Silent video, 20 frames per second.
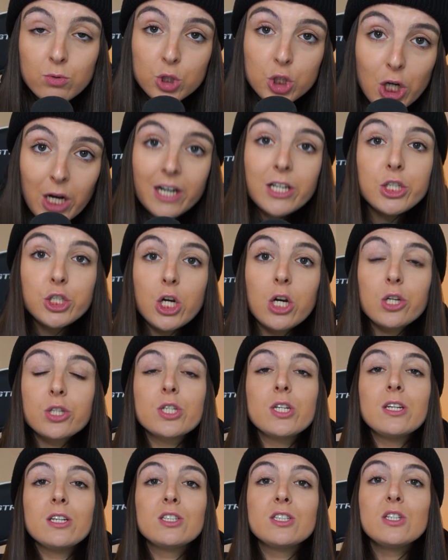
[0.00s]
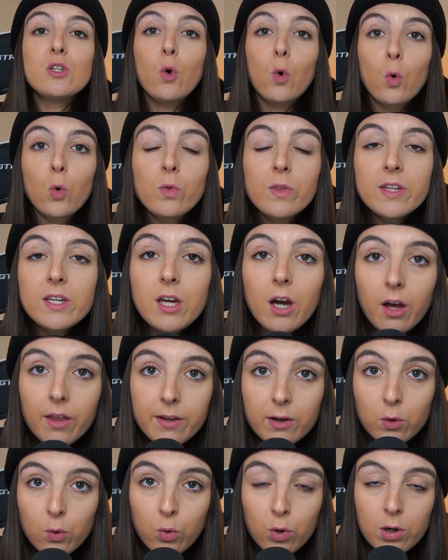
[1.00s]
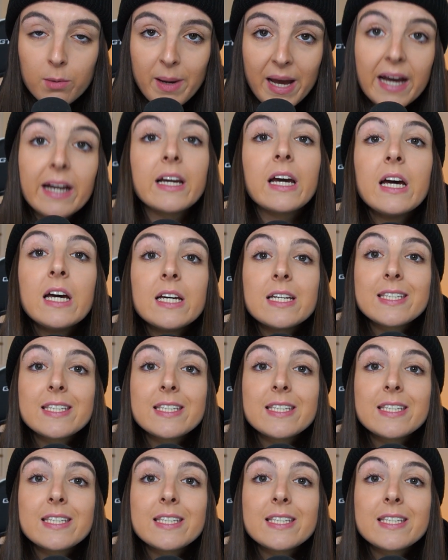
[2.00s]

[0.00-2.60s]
Josh Johnson is the only other quarterback